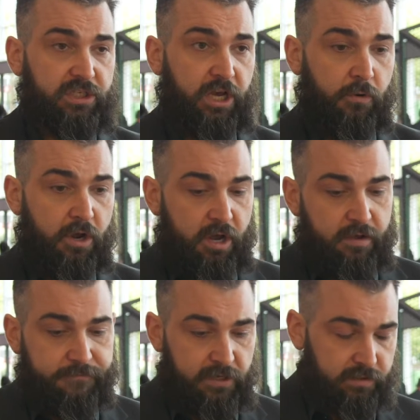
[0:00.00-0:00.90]
So
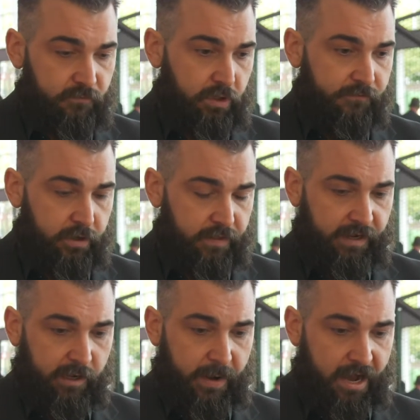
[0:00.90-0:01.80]
first of all, you've got to
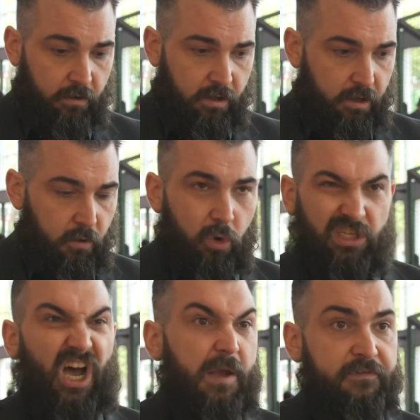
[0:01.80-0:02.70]
think about
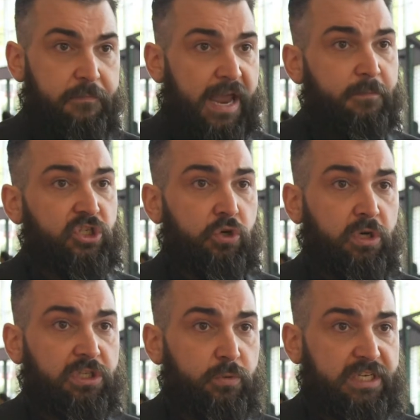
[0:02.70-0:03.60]
what type of payments you
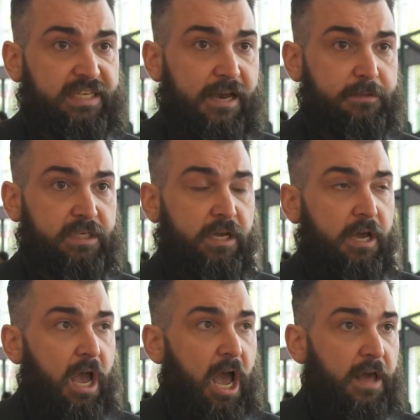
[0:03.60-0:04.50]
want to accept.
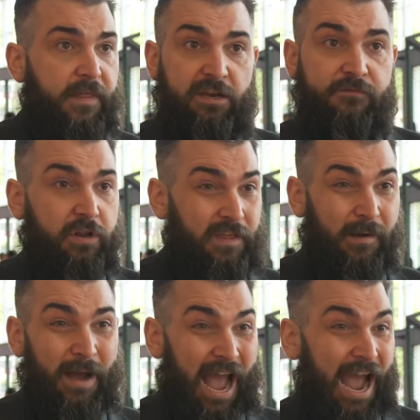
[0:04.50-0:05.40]
Then you've got to think
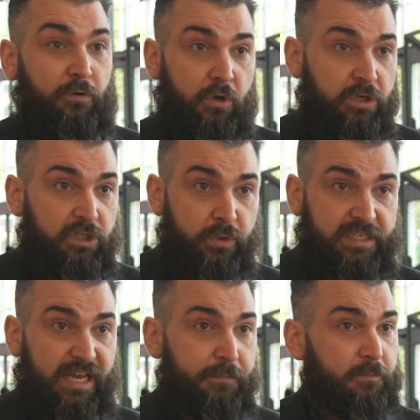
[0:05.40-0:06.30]
about how you want to
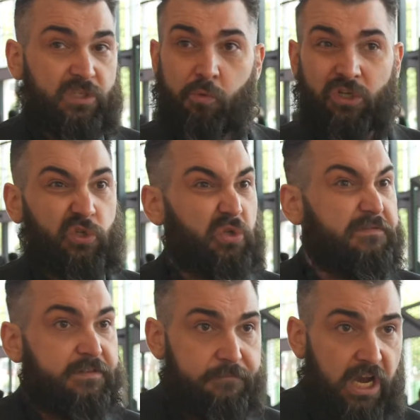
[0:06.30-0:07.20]
accept them. So what sorts
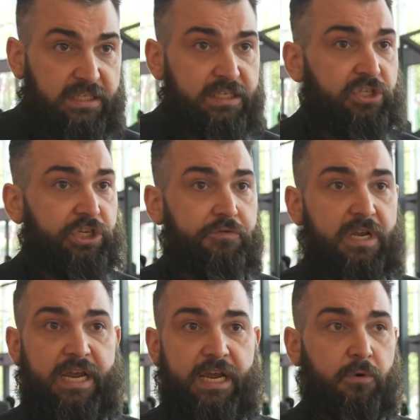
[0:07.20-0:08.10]
of devices do you
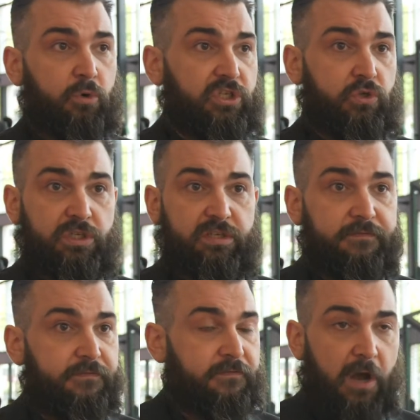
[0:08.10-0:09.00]
need? What sorts
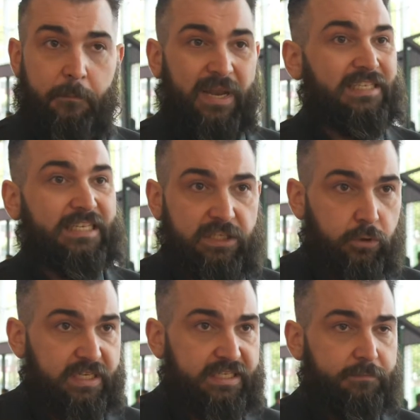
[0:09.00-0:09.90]
of ability
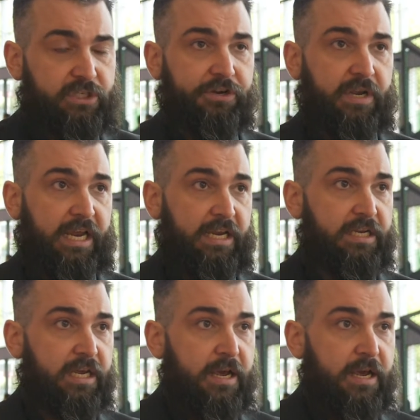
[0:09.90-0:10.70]
to accept do you need?